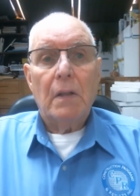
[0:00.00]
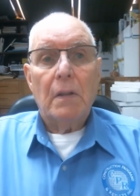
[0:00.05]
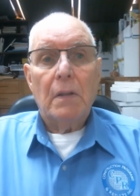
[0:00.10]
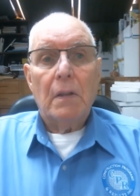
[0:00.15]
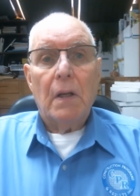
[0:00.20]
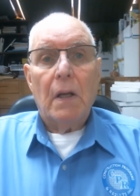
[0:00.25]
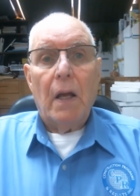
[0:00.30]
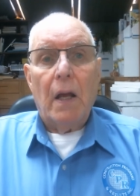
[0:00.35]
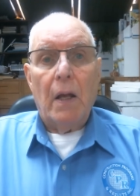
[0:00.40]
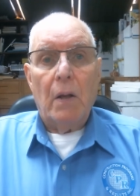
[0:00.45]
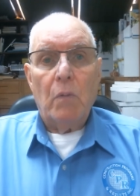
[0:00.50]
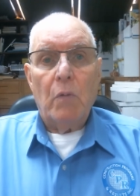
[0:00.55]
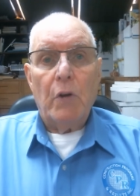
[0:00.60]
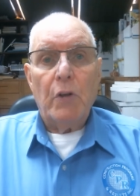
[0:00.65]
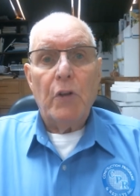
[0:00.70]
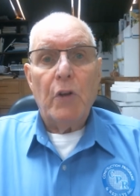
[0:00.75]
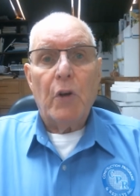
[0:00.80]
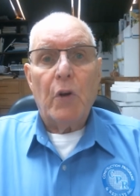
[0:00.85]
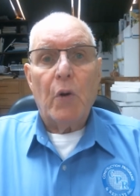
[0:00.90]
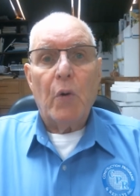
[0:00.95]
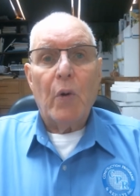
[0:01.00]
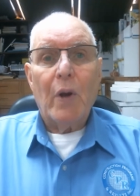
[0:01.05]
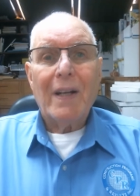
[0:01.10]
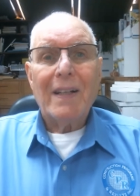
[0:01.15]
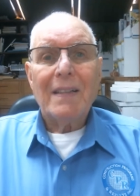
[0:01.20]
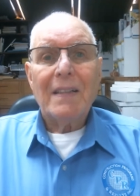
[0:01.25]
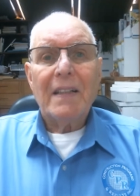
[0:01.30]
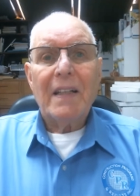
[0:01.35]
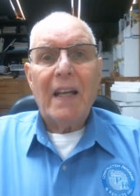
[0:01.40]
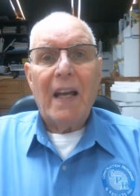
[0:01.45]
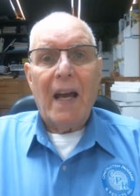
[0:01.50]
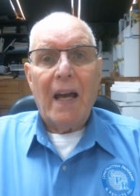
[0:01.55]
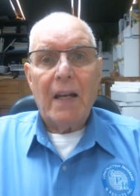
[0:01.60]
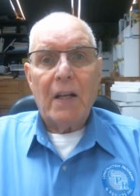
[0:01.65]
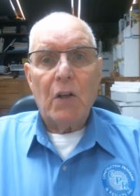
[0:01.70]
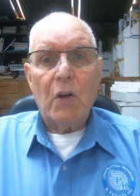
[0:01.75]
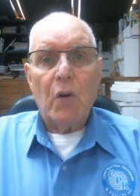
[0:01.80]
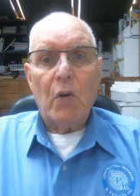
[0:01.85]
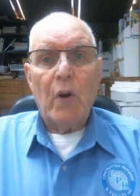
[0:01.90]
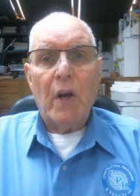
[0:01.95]
and when you correctly
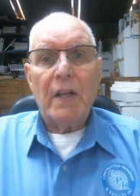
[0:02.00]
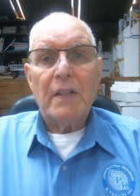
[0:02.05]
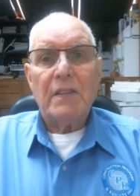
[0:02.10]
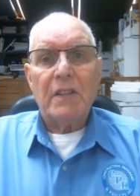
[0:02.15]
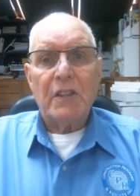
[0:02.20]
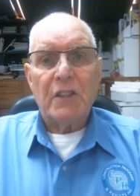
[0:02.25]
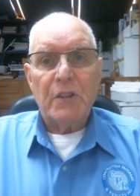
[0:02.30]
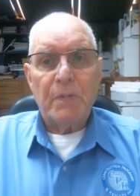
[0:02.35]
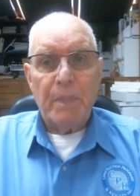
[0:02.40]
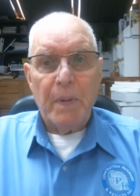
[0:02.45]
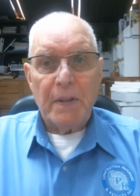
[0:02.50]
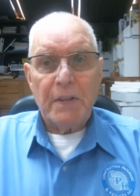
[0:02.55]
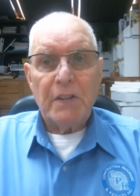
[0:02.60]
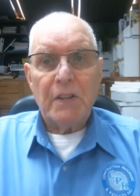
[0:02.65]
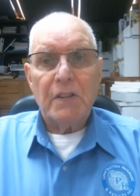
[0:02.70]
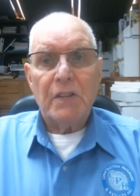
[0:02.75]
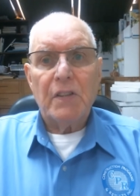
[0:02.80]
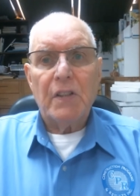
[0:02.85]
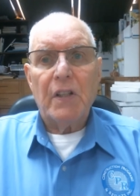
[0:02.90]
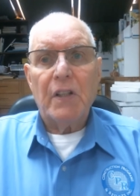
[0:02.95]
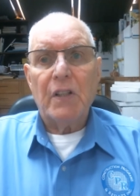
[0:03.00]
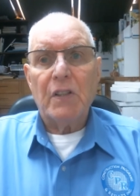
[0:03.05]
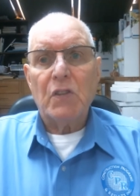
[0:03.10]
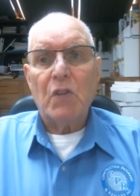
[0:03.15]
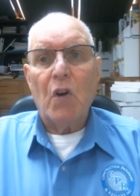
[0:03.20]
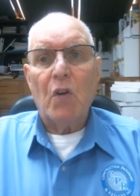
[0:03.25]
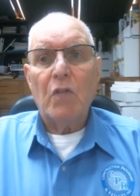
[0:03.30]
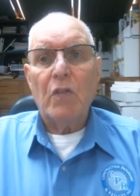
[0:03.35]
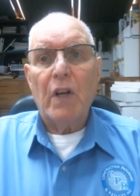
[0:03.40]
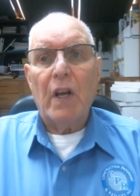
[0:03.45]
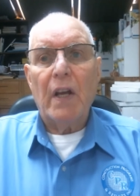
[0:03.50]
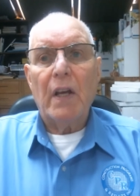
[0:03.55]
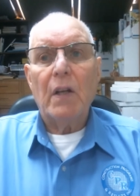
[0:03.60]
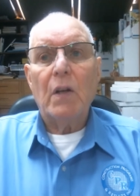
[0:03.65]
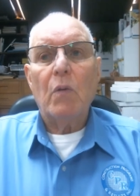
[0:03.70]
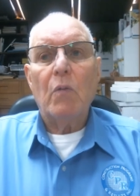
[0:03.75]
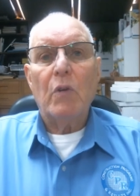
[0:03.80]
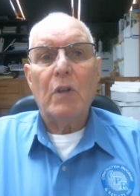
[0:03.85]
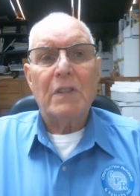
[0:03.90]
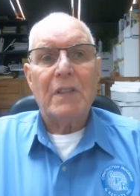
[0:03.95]
categorized expenses, his overhead
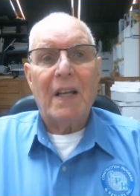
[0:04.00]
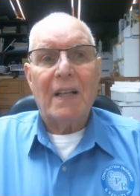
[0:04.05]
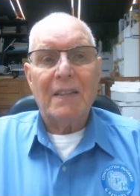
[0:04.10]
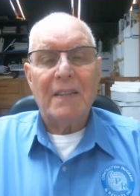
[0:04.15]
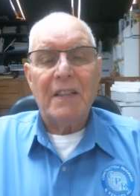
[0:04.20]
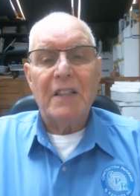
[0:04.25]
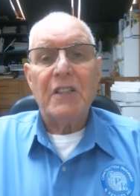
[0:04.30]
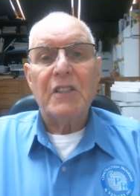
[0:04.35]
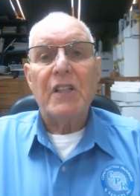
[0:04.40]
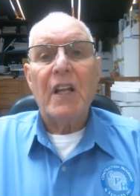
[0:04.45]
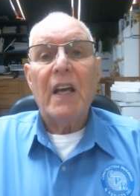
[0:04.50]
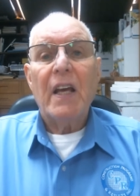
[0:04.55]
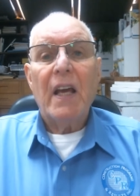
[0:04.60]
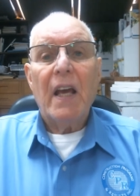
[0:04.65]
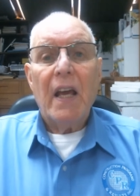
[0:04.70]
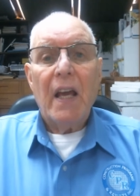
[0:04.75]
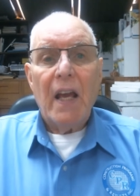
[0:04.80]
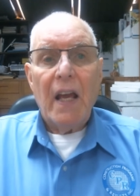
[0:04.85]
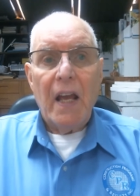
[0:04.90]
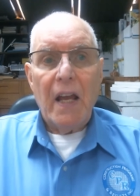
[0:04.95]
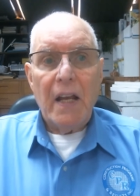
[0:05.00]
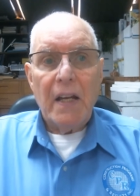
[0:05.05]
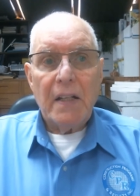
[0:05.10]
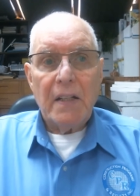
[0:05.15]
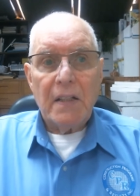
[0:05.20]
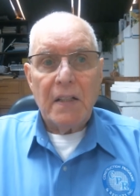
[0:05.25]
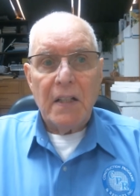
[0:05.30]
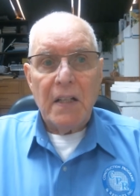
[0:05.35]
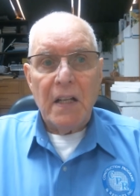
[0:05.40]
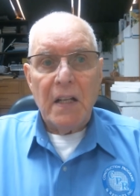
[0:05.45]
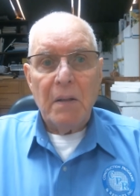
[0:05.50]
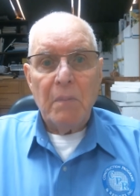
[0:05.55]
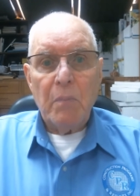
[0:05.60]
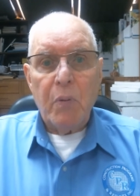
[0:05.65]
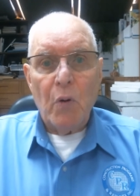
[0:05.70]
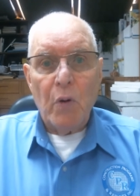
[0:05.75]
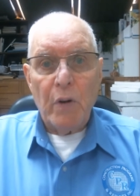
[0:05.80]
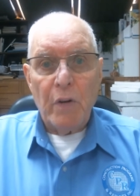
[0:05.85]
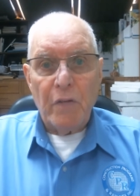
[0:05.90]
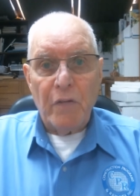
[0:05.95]
was at least
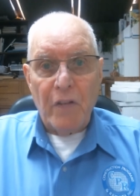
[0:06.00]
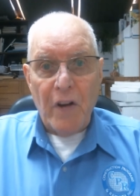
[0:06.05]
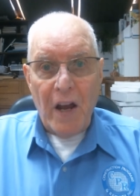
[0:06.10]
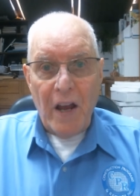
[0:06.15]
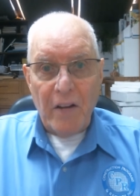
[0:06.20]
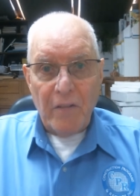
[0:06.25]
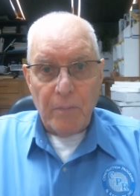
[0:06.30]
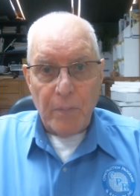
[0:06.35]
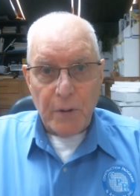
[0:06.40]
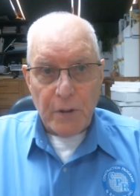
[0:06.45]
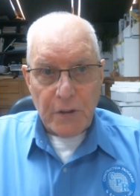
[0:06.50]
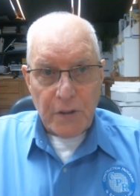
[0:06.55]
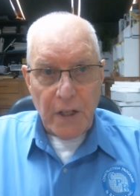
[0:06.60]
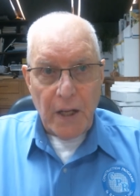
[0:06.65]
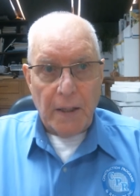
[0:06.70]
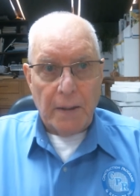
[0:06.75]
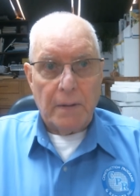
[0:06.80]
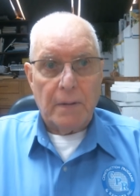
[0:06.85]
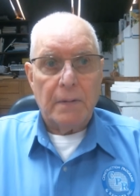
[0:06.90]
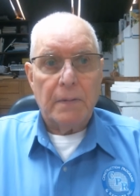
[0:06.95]
18.5%.